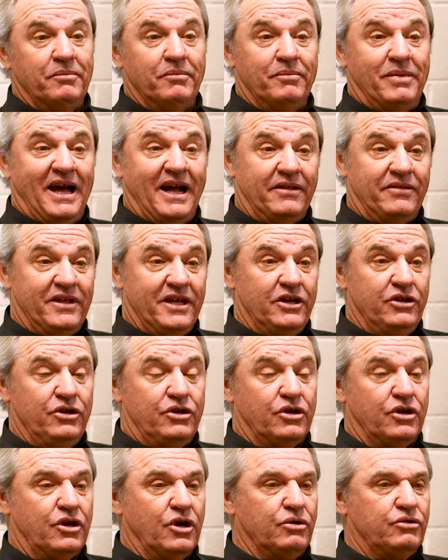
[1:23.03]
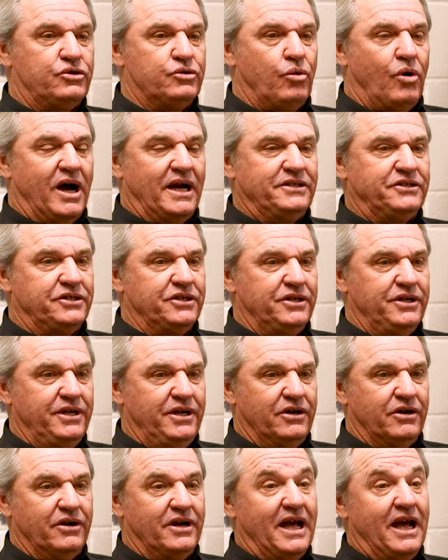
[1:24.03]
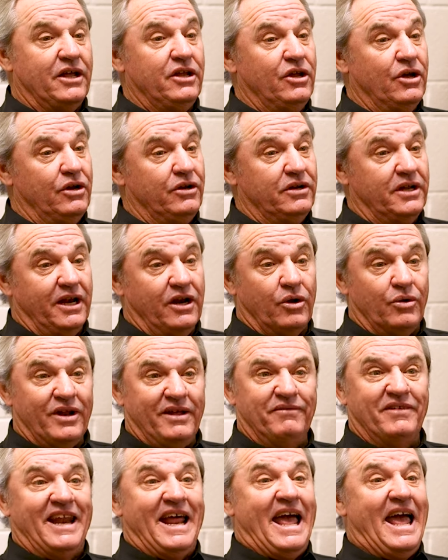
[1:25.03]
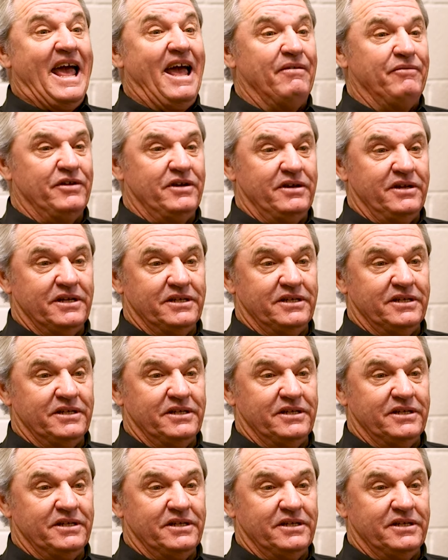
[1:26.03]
And back then, you could go twice a year. Now you, they don't even have it.